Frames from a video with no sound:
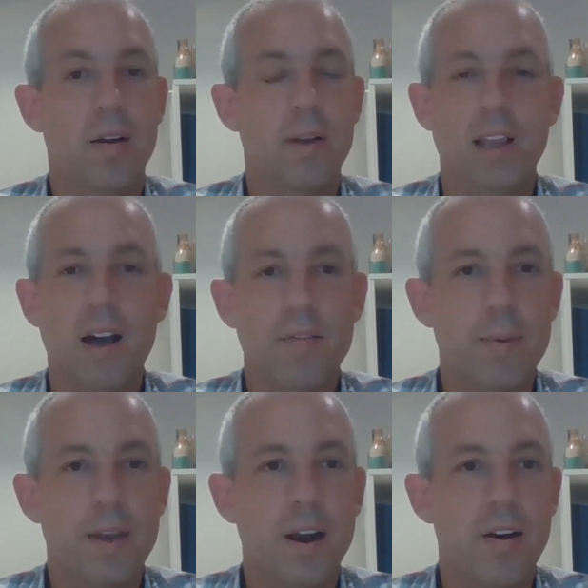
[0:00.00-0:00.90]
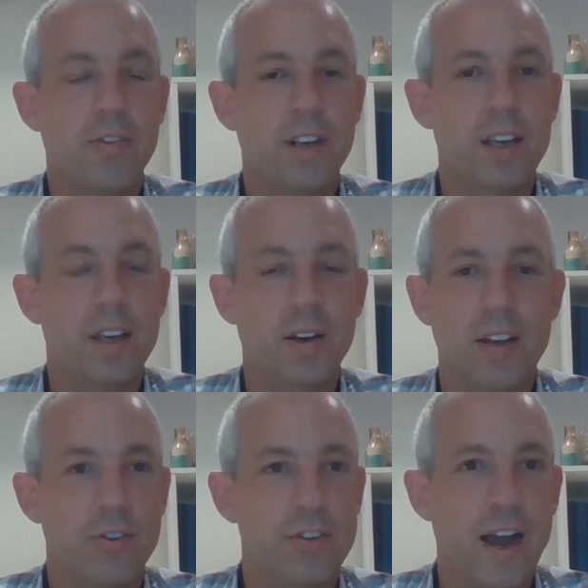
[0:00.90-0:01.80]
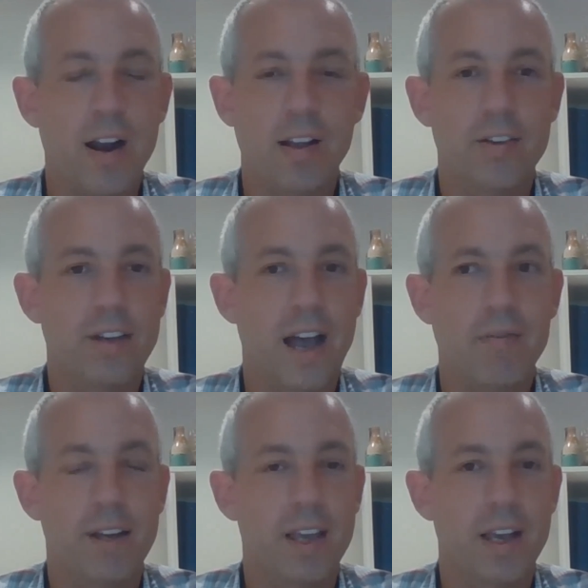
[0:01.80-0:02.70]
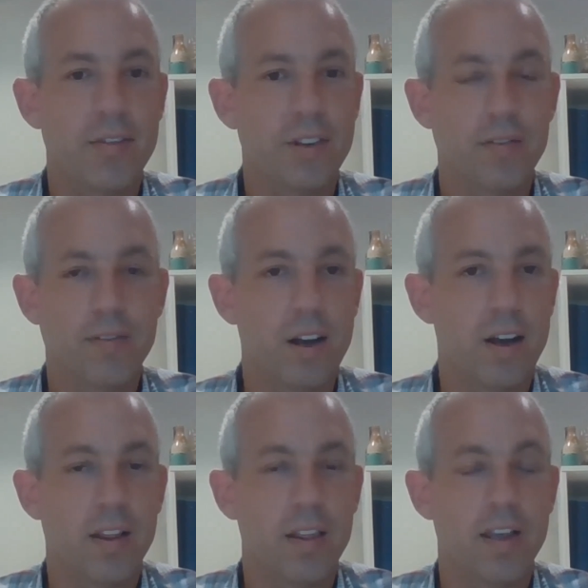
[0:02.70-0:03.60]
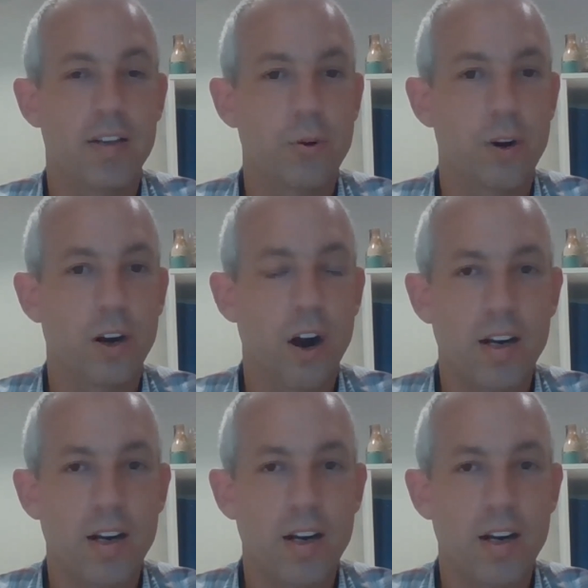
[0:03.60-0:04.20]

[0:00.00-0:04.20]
We love the PRC. You guys are tireless advocates of the historic